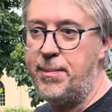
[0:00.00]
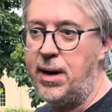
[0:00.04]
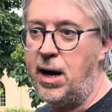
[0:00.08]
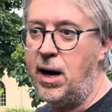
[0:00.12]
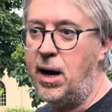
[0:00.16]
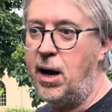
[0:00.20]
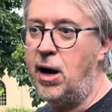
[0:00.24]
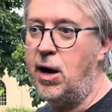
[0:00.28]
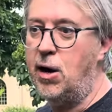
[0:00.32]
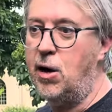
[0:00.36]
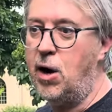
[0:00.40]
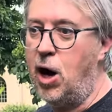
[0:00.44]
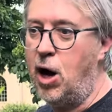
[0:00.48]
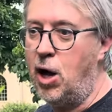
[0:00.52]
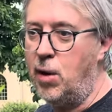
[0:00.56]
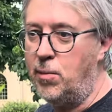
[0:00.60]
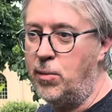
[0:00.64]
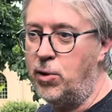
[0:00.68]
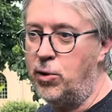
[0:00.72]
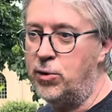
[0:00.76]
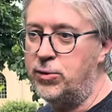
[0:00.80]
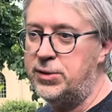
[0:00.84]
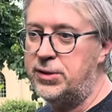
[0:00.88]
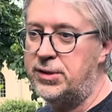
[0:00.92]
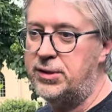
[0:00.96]
are
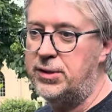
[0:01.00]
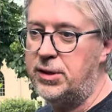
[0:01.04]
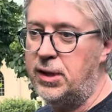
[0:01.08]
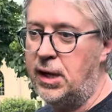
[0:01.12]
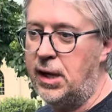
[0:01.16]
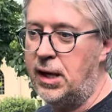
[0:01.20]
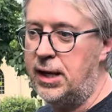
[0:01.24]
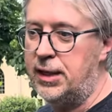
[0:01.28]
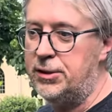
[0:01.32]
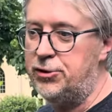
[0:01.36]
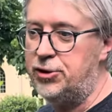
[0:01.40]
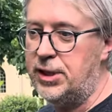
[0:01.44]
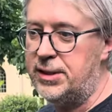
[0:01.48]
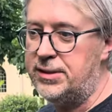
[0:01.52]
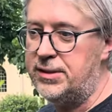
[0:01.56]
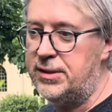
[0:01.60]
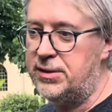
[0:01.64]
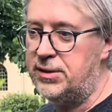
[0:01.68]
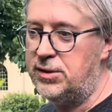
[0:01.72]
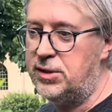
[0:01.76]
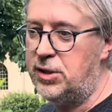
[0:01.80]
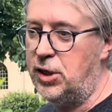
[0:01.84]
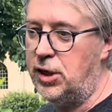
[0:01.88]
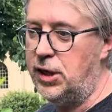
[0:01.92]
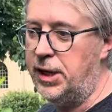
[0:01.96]
almost just
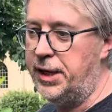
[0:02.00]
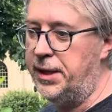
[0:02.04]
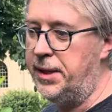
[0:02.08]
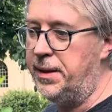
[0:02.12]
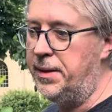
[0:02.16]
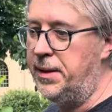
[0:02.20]
as good.